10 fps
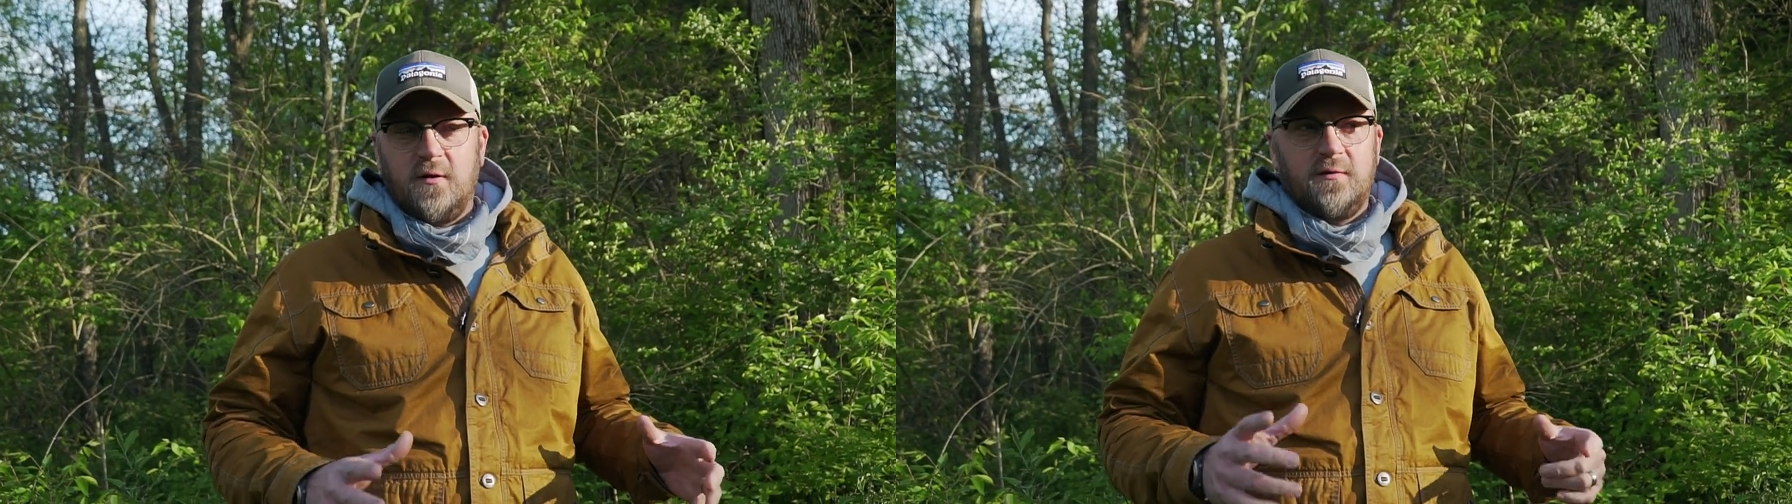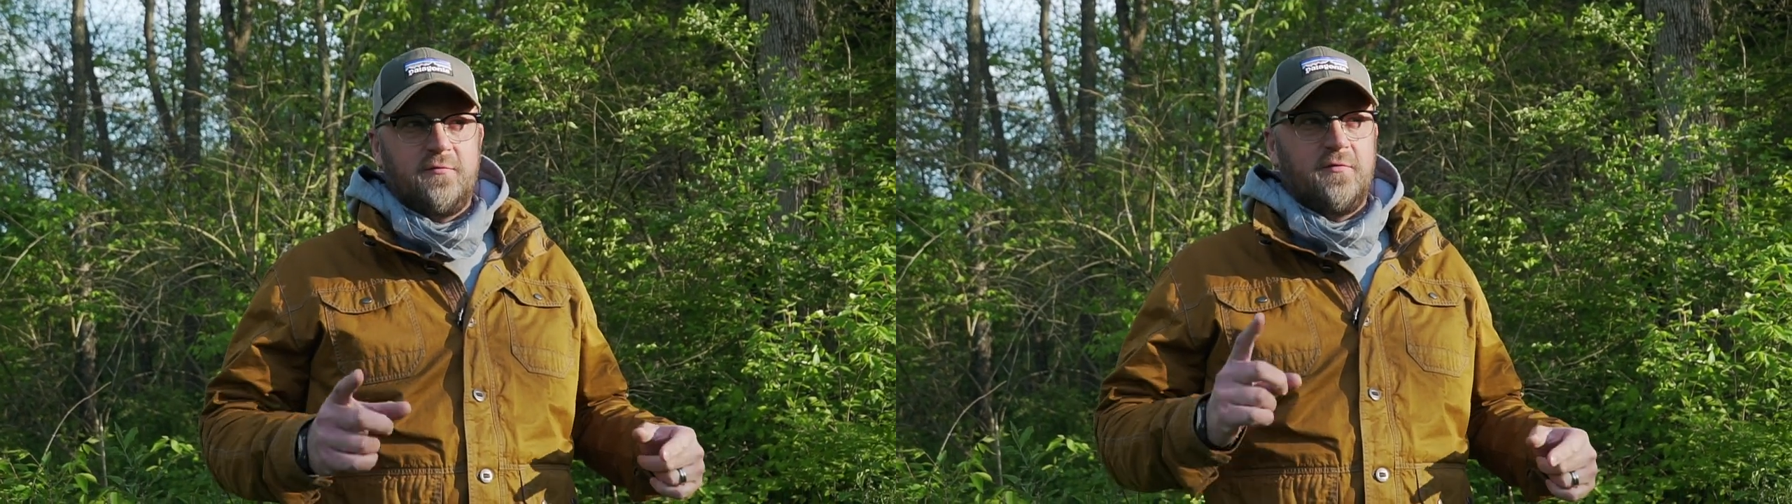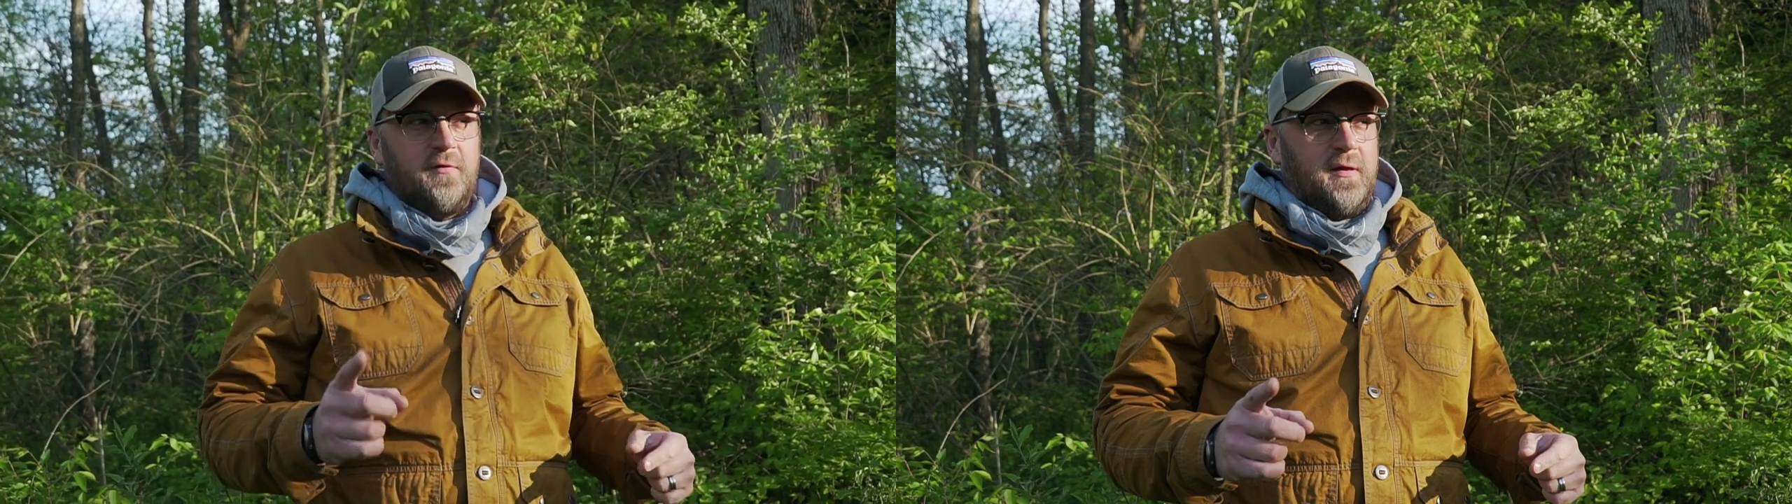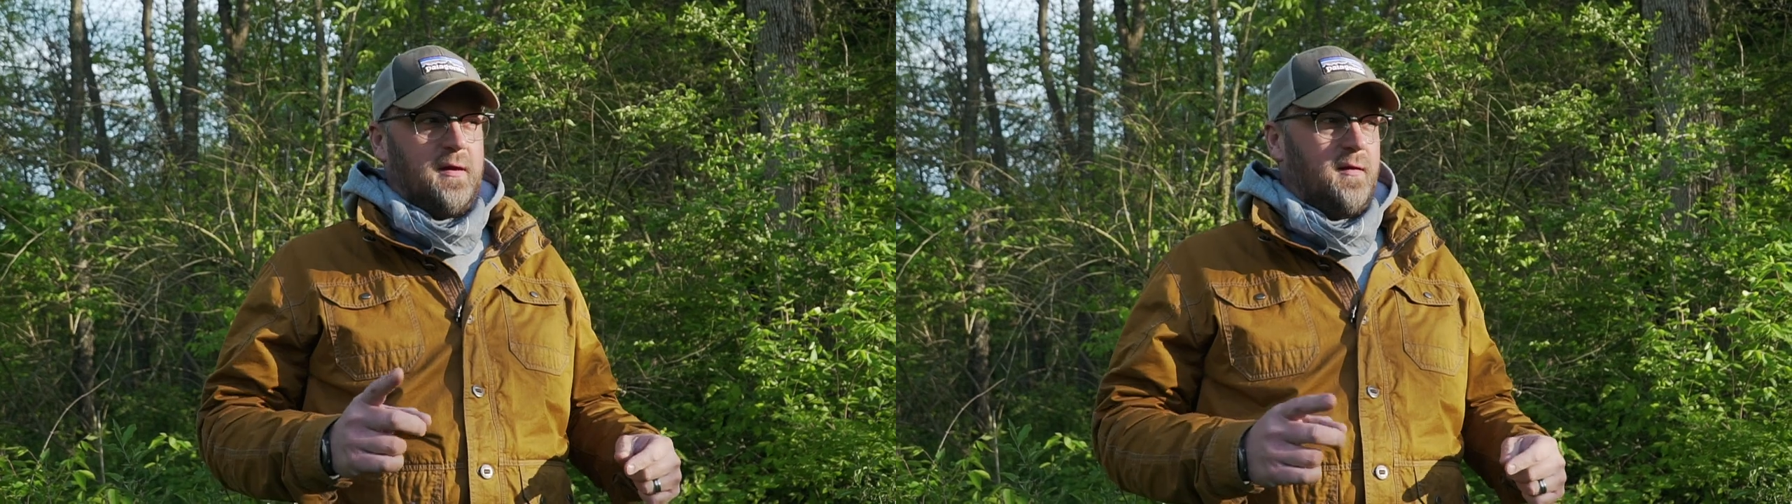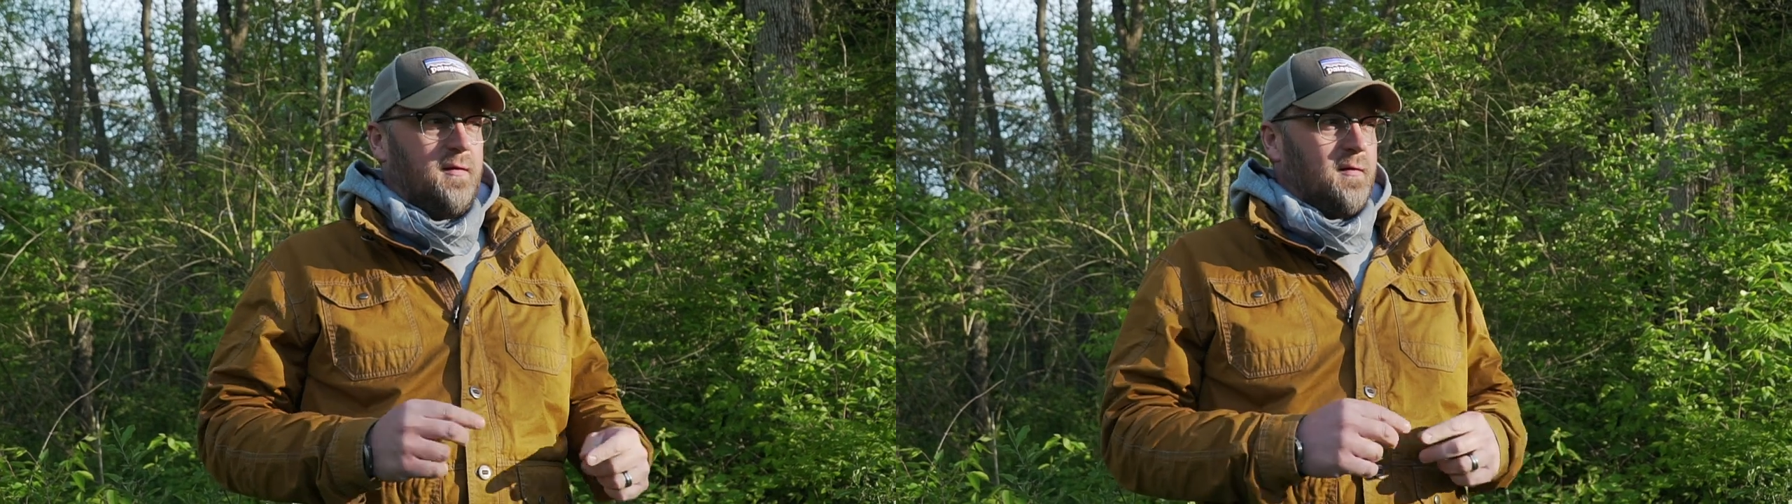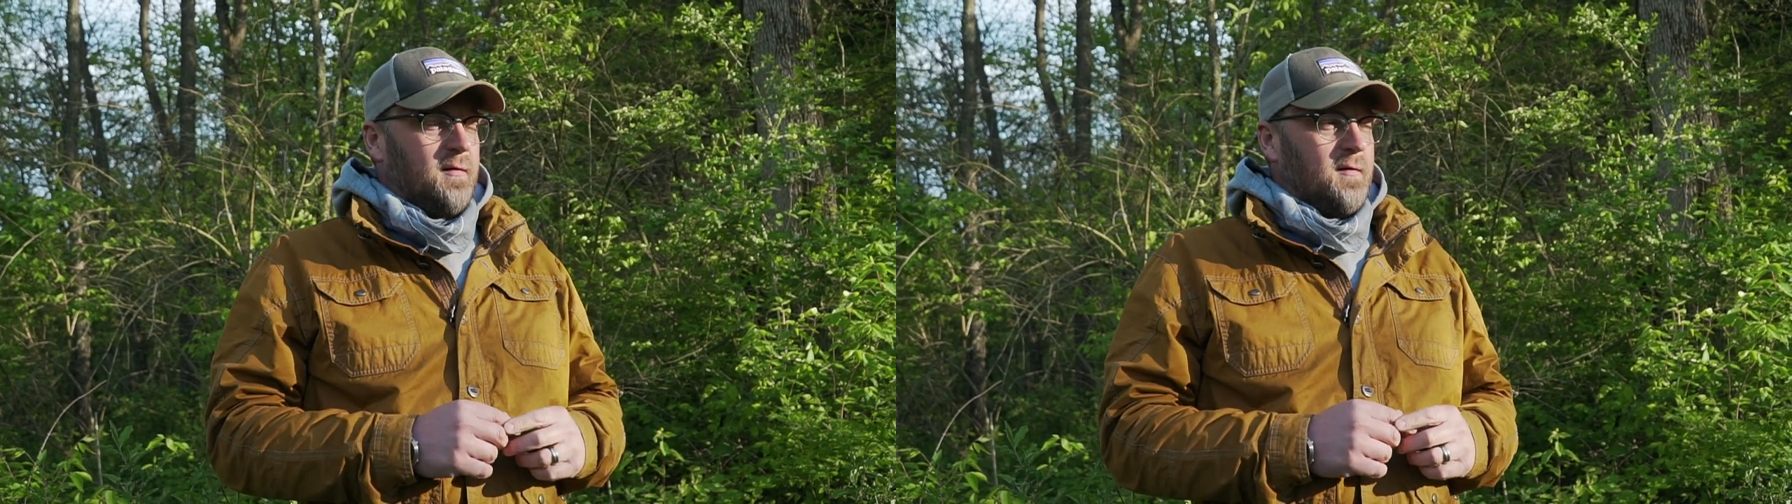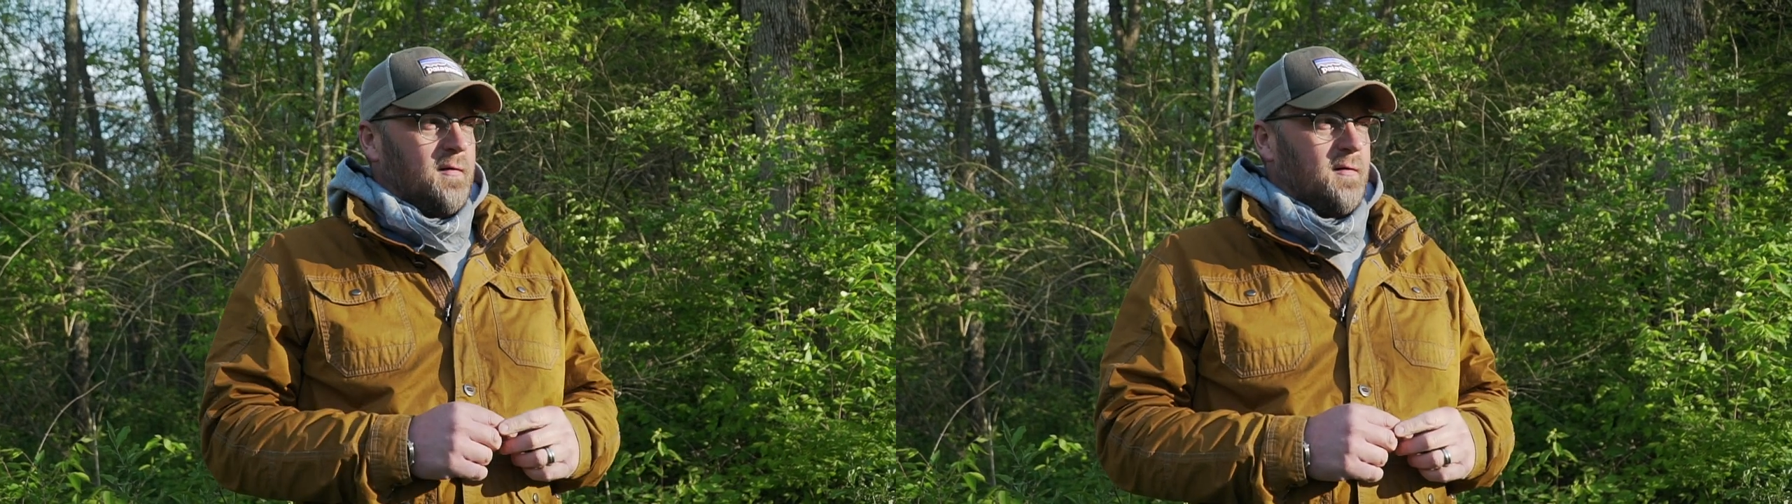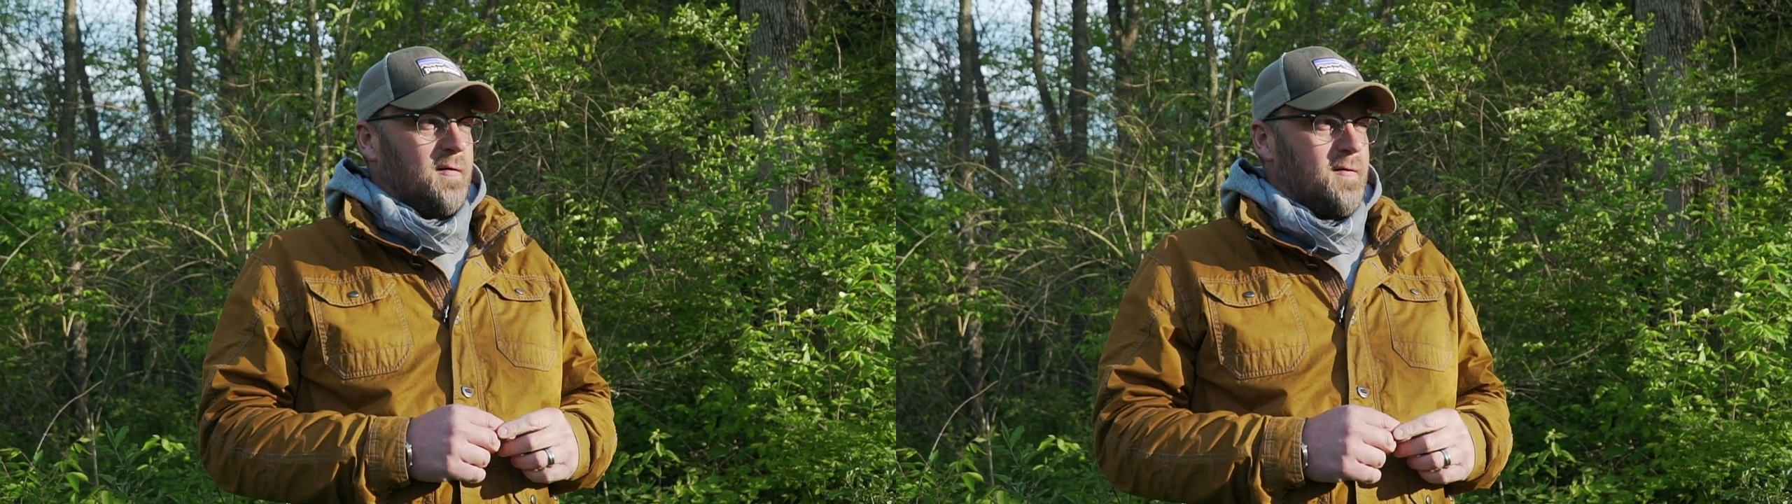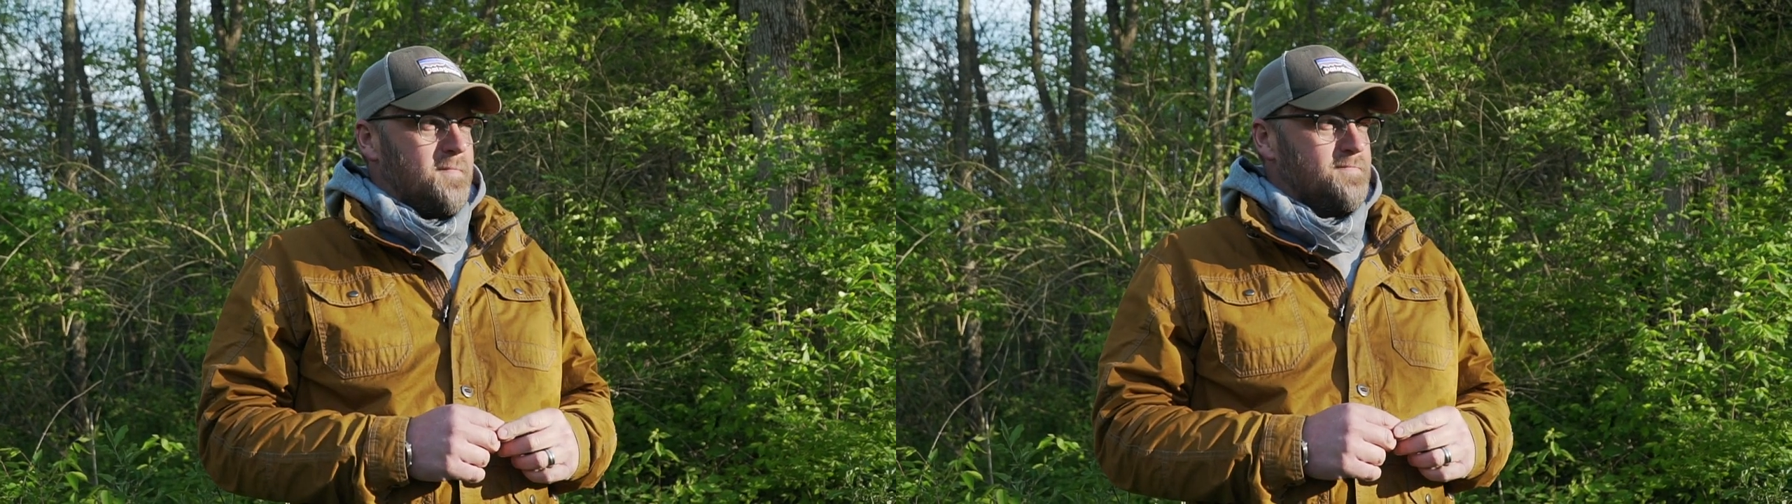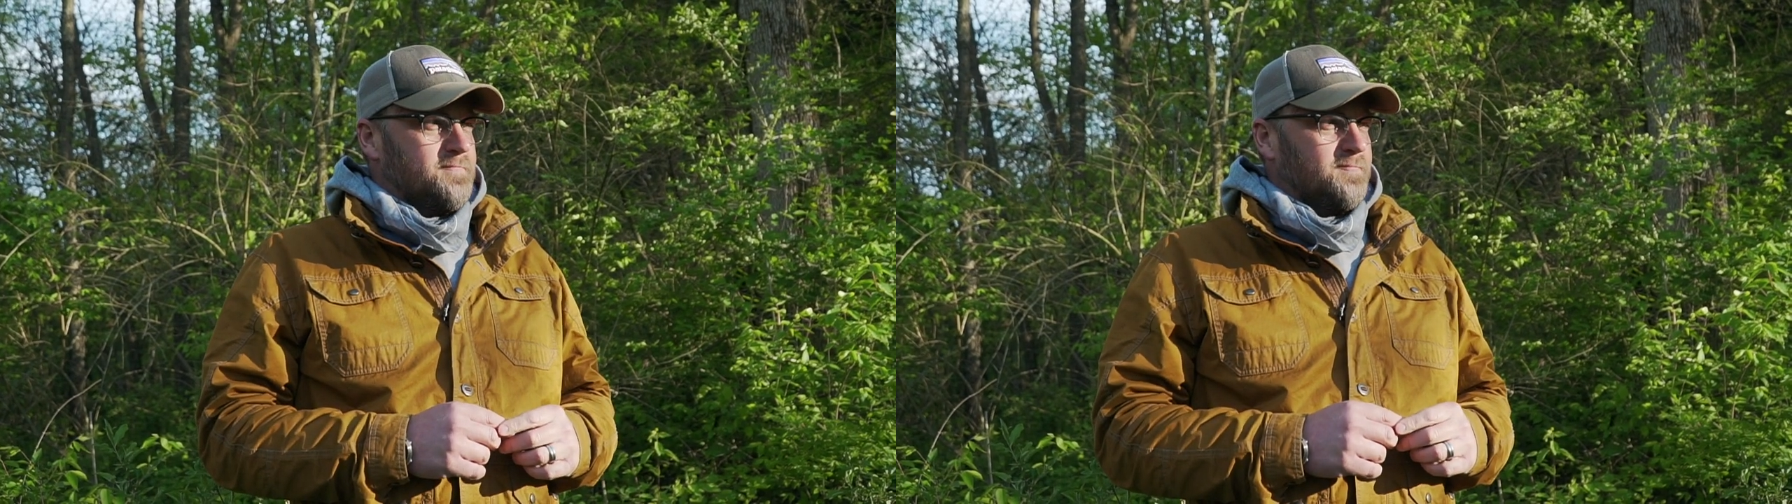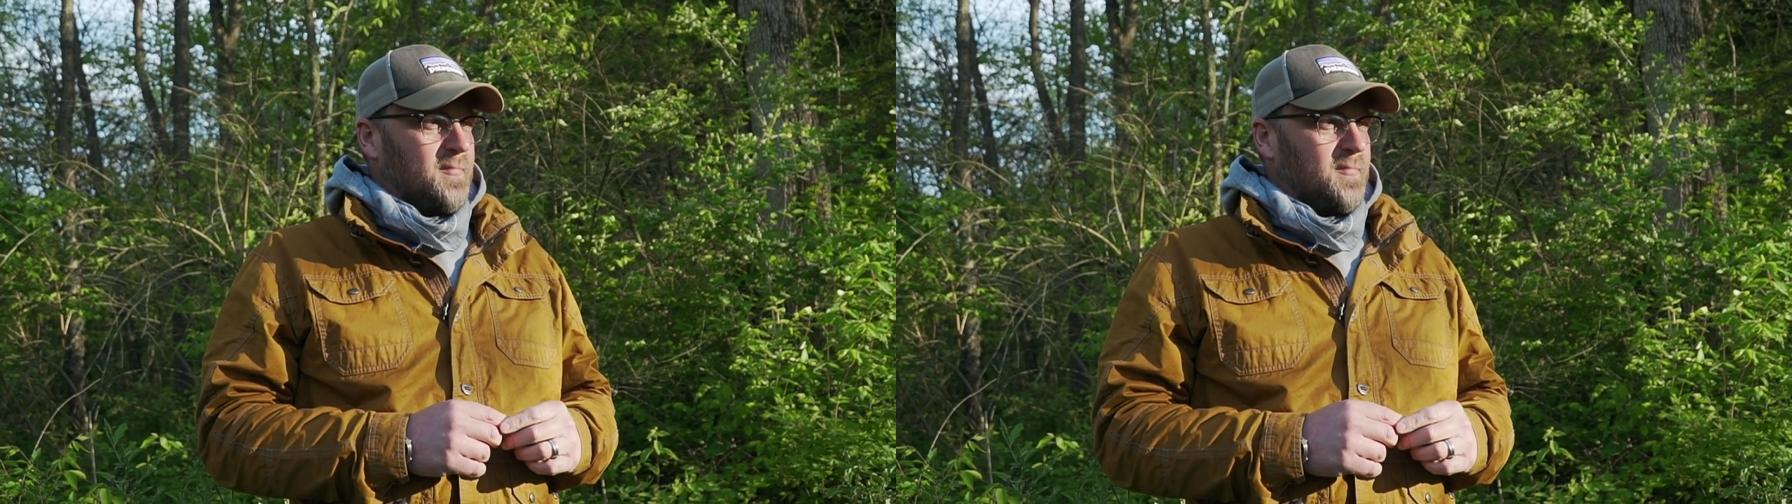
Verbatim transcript: and I'll never forget, um,